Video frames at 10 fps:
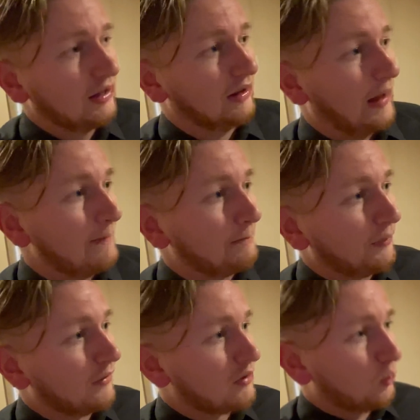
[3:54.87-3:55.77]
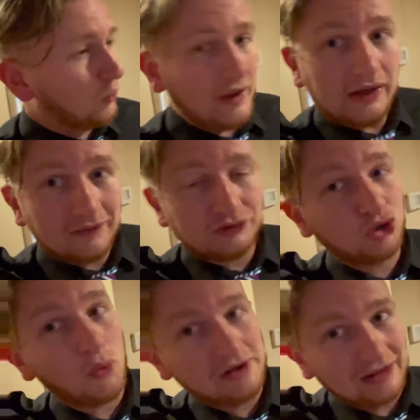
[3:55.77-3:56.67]
Um, but there are waves
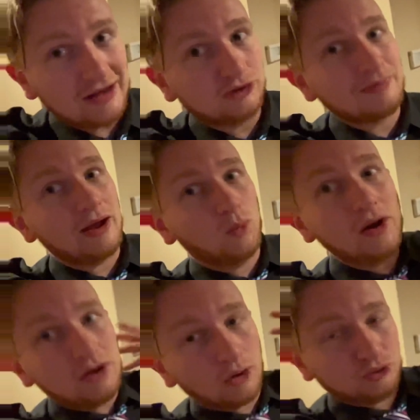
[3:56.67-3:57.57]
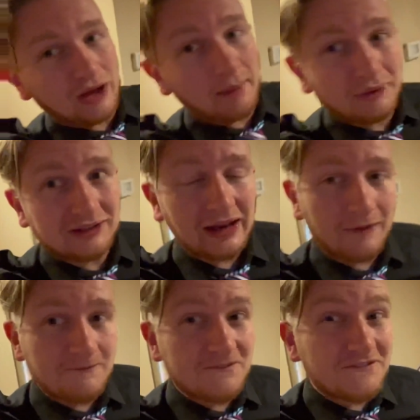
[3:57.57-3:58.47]
going against my window. So I'm on deck
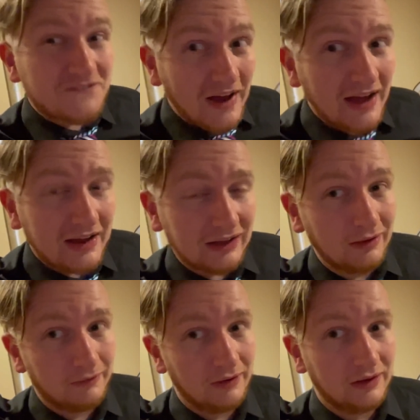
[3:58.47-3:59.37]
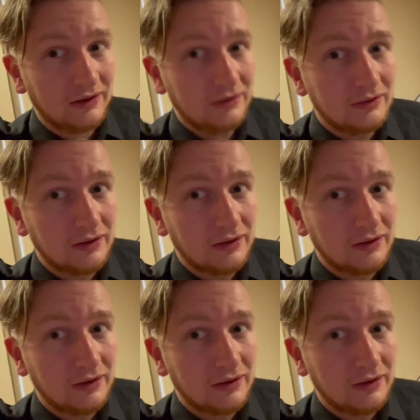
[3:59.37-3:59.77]
five here.